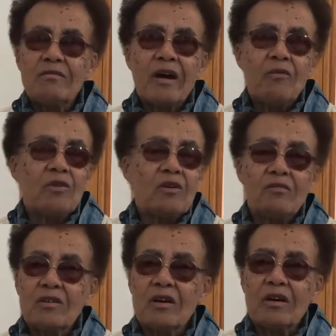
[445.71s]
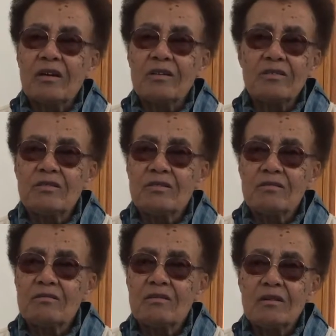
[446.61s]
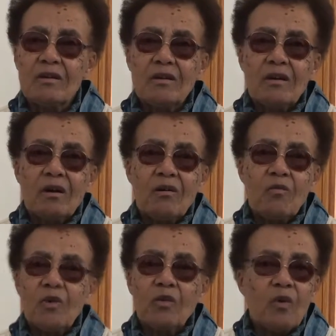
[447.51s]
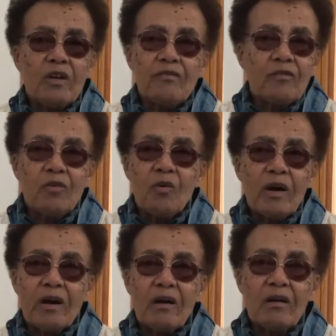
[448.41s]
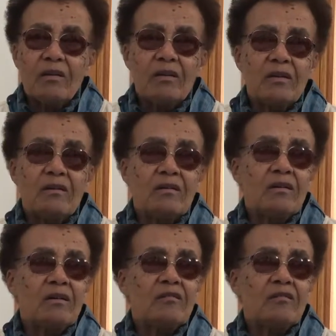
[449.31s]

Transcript: I went on to college and went away for a while and